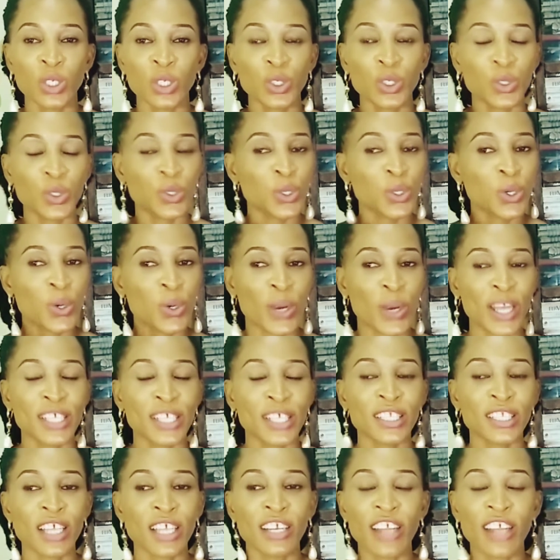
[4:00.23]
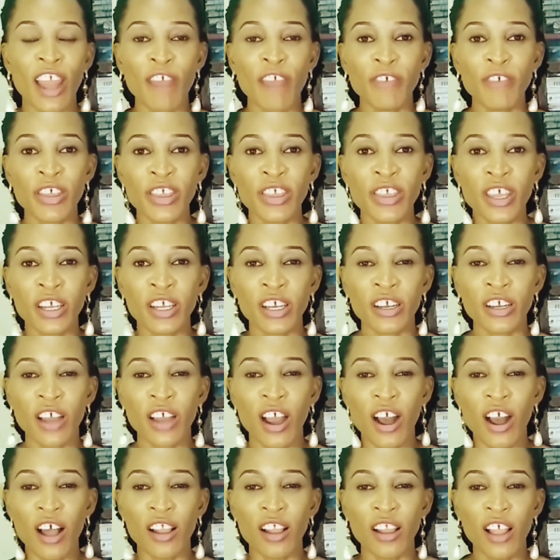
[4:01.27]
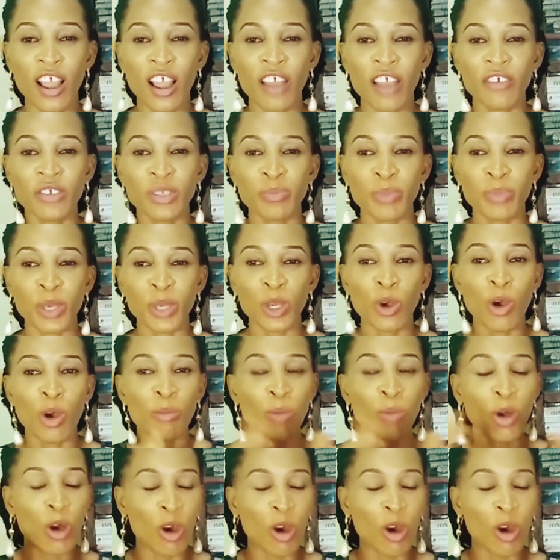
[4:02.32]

us through Christ and everything in our lives become